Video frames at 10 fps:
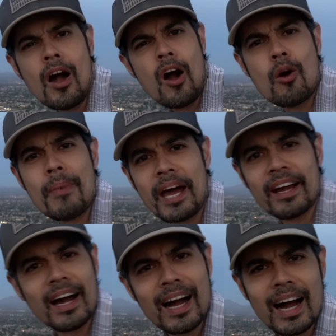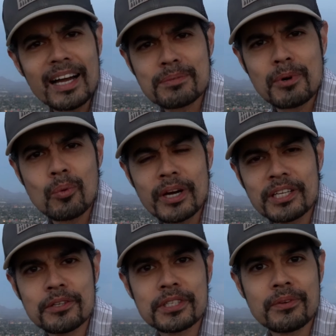Oh man, I spoke way
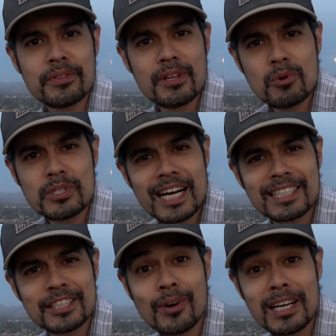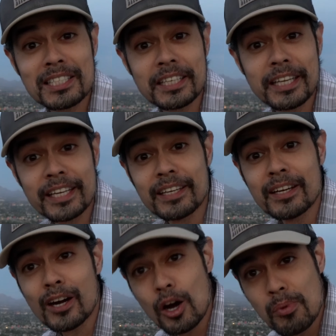too soon. The moon's actually rising again
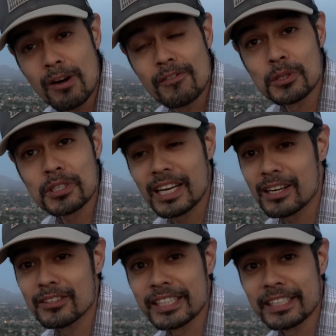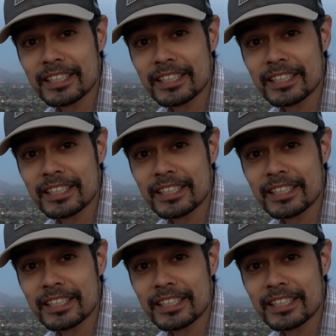above those clouds and